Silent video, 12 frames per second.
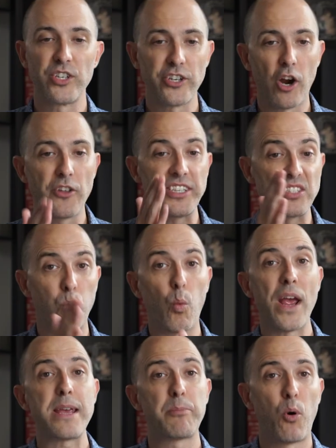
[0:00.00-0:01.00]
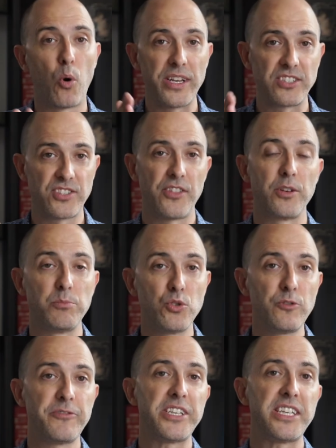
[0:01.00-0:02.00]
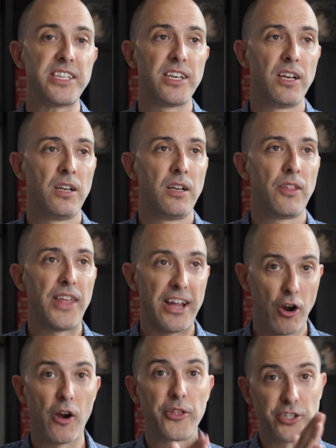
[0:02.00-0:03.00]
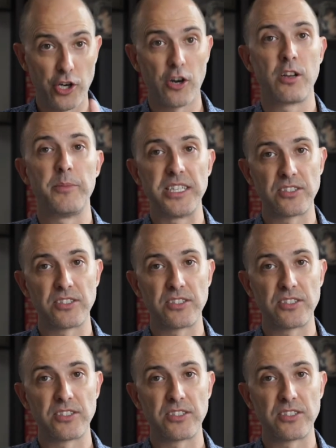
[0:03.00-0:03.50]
are these waypoints in the movie that are the tournaments,